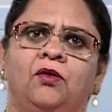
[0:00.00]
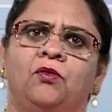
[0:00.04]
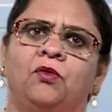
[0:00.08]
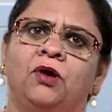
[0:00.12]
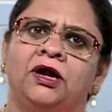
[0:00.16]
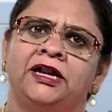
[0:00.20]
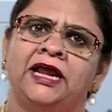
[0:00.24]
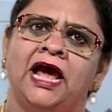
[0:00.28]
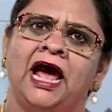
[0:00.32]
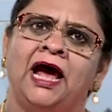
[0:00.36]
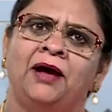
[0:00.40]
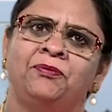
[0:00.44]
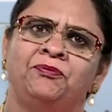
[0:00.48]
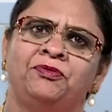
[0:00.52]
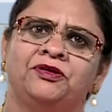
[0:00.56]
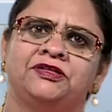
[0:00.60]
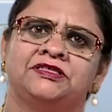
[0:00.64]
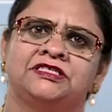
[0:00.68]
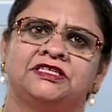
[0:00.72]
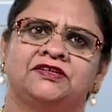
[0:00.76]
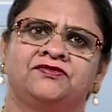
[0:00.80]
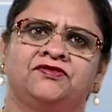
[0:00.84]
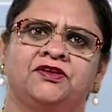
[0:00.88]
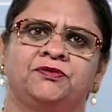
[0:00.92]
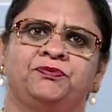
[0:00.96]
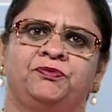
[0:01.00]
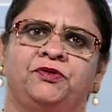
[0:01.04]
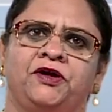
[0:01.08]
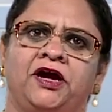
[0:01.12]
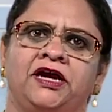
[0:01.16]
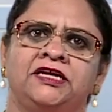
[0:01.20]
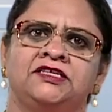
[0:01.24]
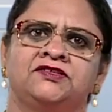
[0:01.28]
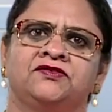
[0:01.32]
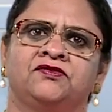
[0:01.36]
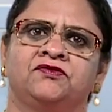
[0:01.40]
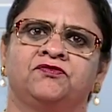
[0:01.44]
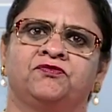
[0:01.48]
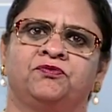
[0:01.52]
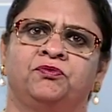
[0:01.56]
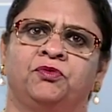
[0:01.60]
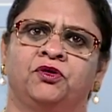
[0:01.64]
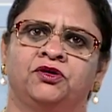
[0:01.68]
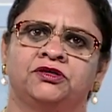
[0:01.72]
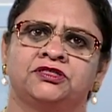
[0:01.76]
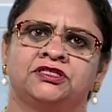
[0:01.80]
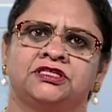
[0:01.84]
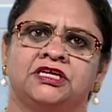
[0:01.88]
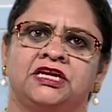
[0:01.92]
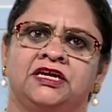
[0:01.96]
What happens if the price of
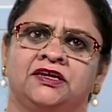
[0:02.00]
books